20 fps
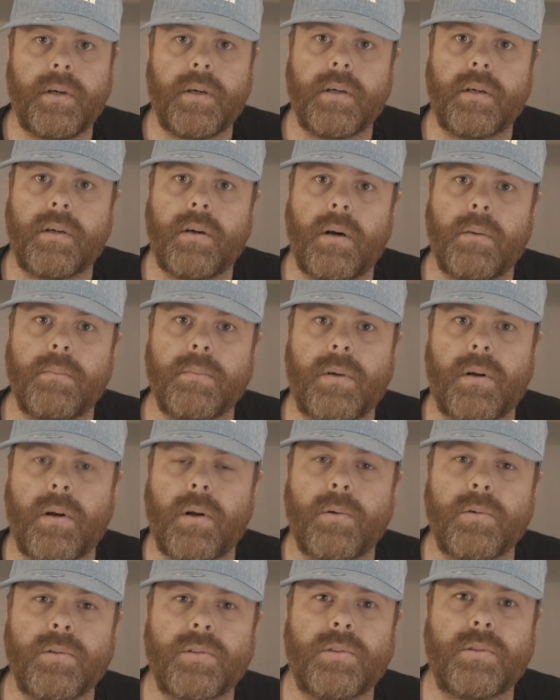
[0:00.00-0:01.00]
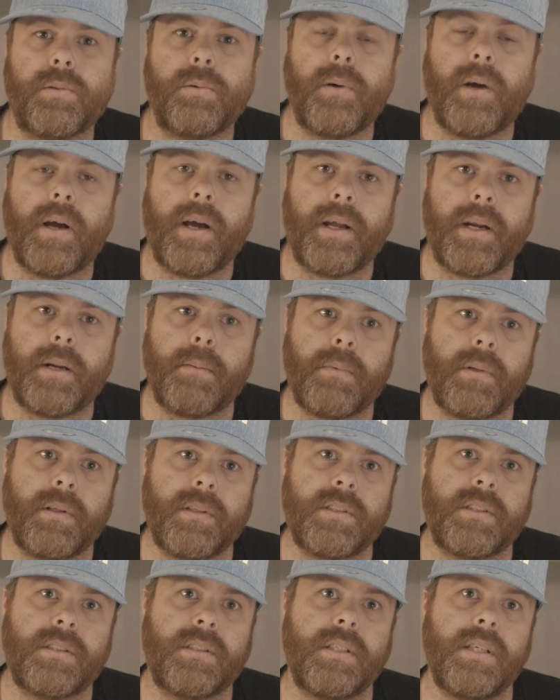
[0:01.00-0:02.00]
come close to
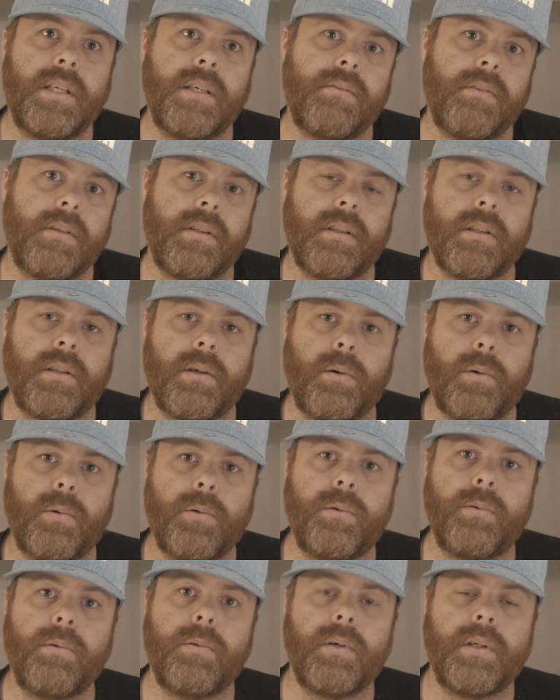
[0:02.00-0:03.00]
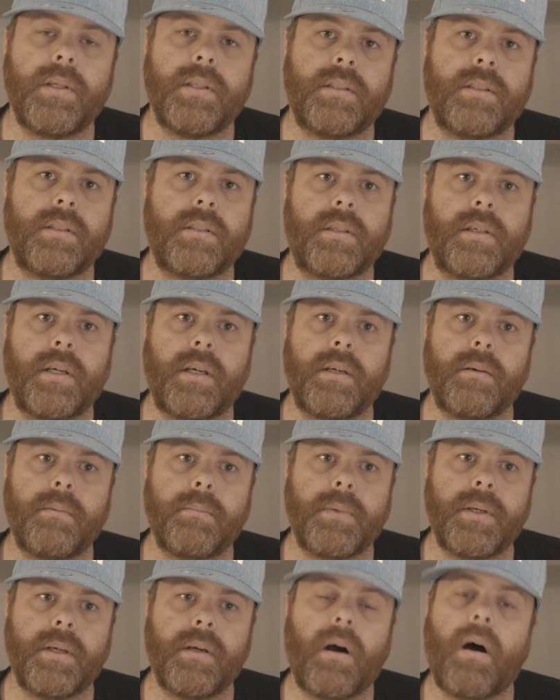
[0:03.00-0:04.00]
animals, even though it can
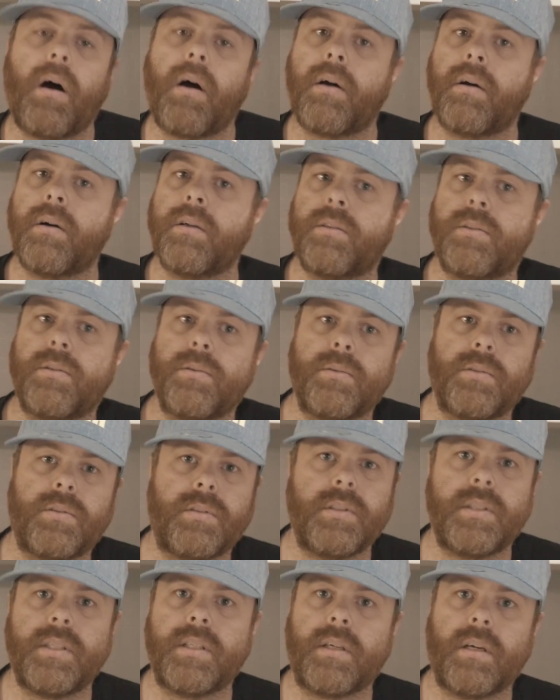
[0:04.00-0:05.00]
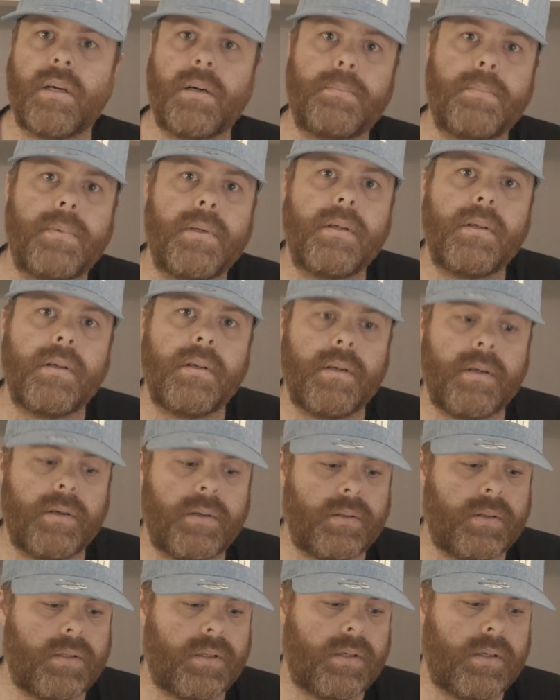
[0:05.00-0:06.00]
be hard to sneak up
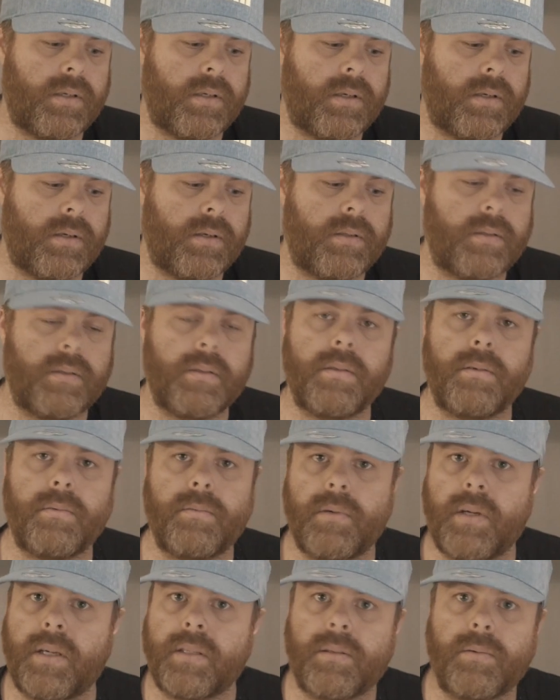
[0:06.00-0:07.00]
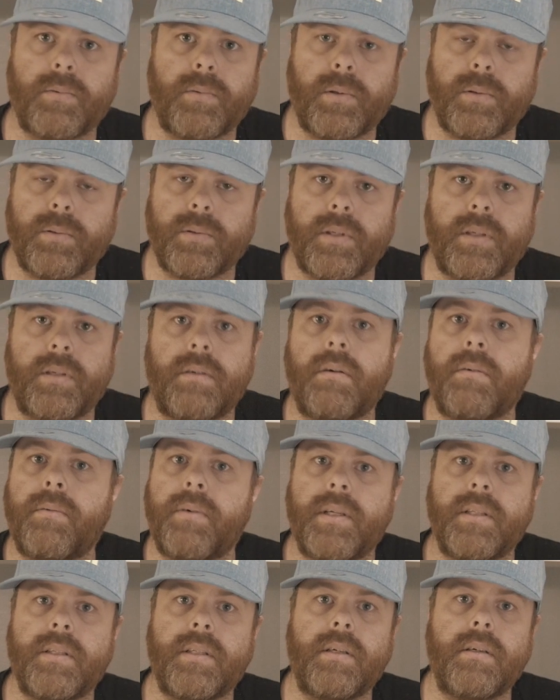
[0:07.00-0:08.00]
on like the roe deer or
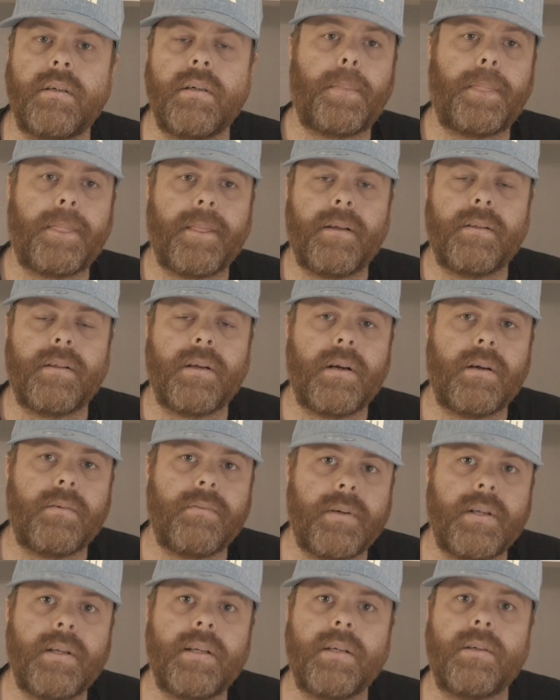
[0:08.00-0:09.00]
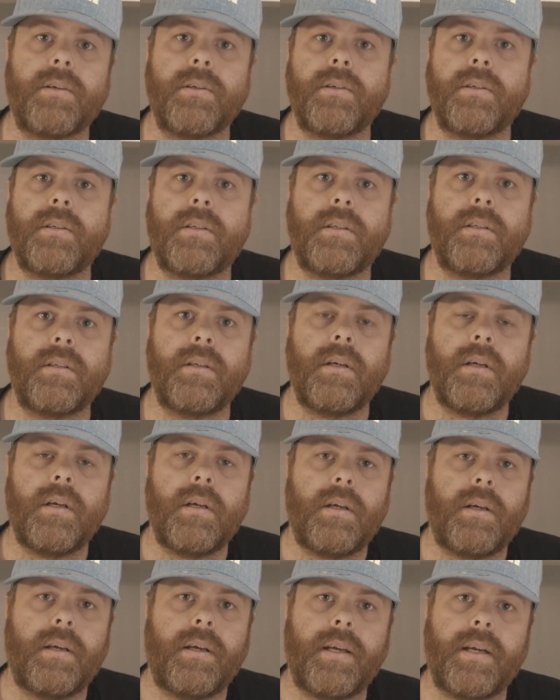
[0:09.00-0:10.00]
red deer. They have really good
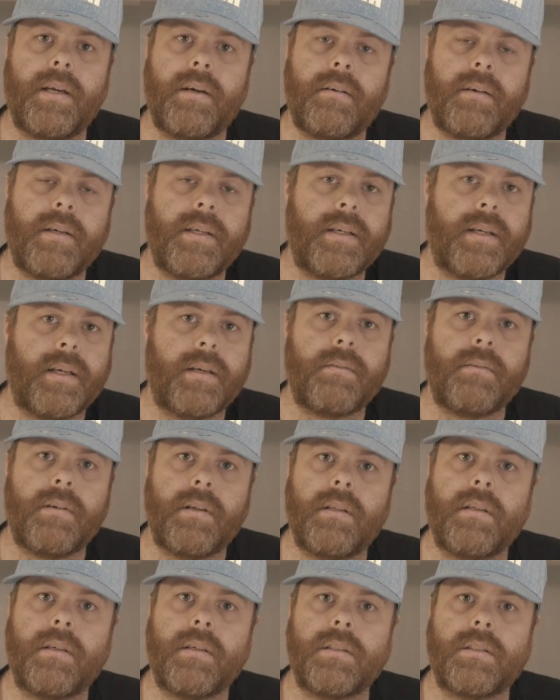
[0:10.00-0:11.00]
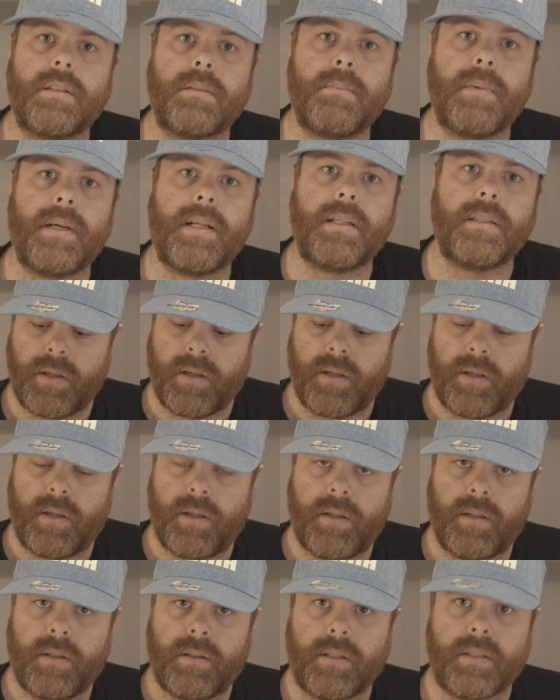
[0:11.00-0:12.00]
hearing and really good smells.
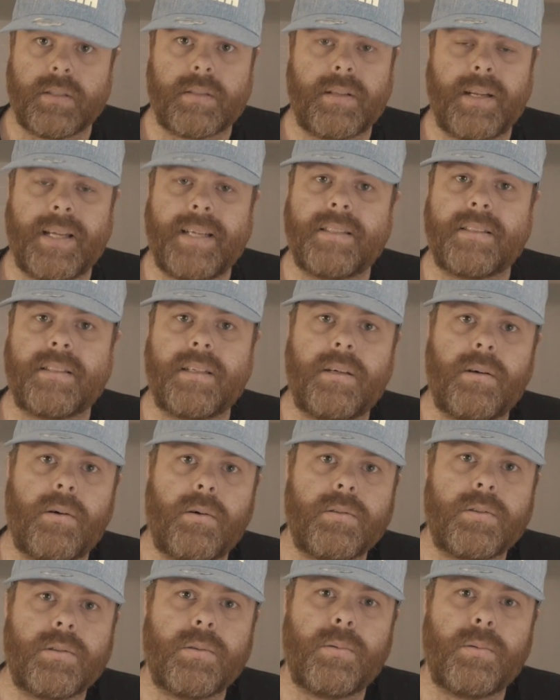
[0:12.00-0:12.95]
This lens here also